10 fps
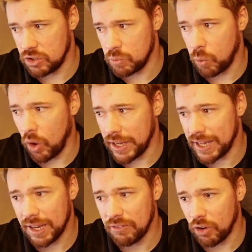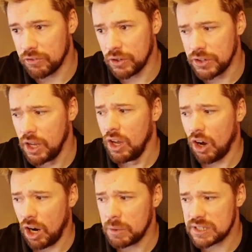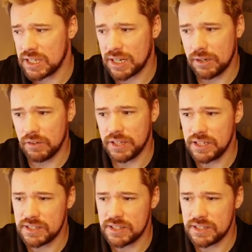what EA have offered, I would steer clear of these.